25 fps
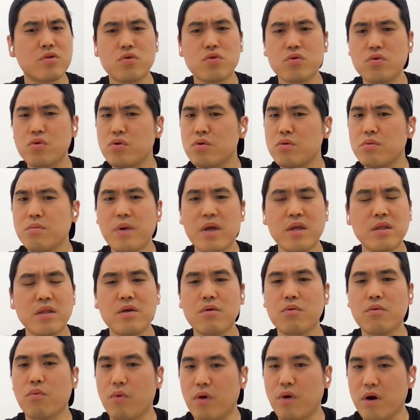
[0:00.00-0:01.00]
too many
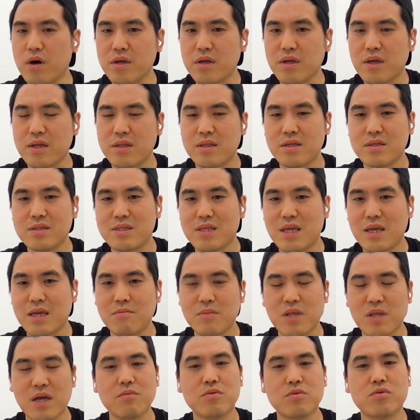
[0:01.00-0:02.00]
work at the same
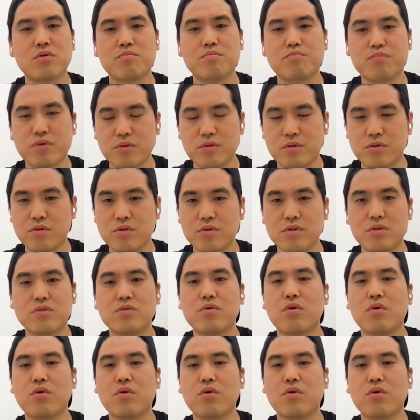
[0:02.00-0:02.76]
time to produce